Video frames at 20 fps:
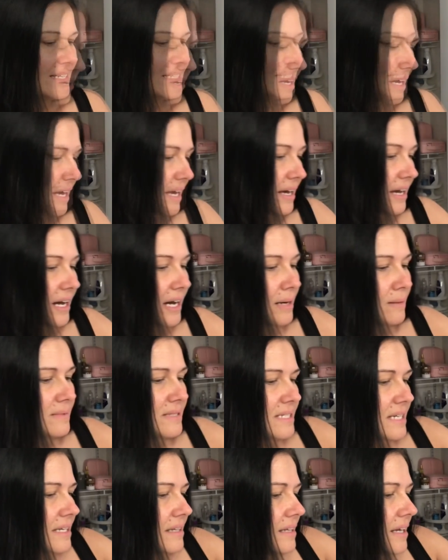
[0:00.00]
Okay, it
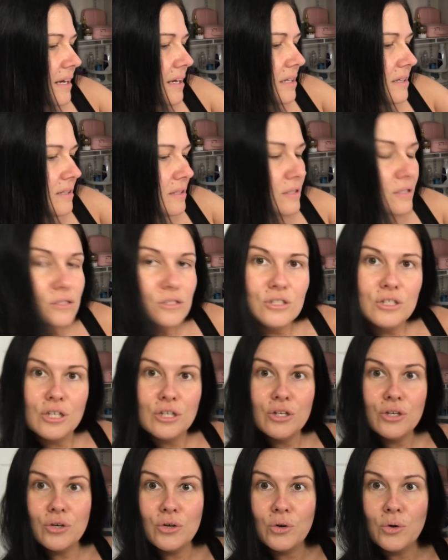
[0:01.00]
comes in like a little
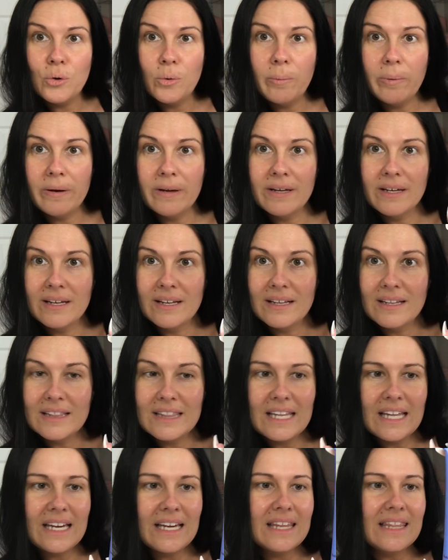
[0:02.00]
tube
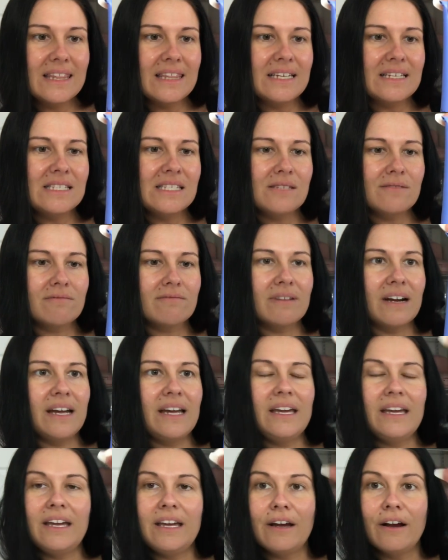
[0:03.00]
like this
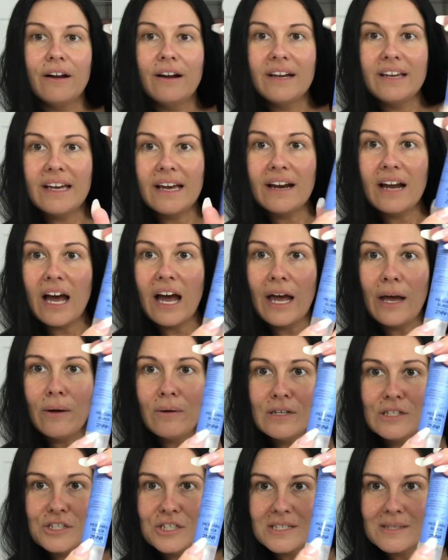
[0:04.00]
right here. Again, I
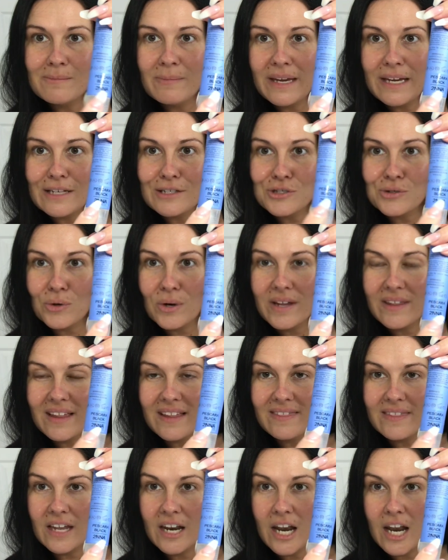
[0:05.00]
always just make sure
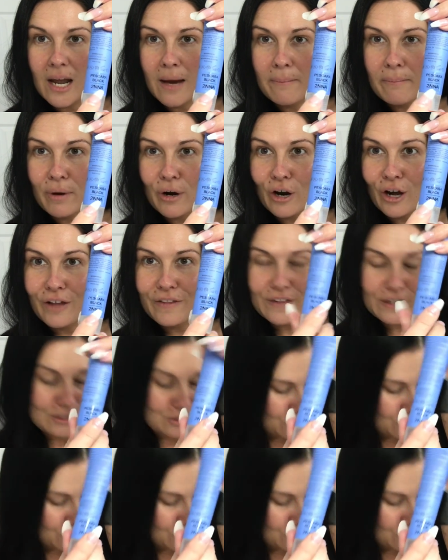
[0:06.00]
that the number on the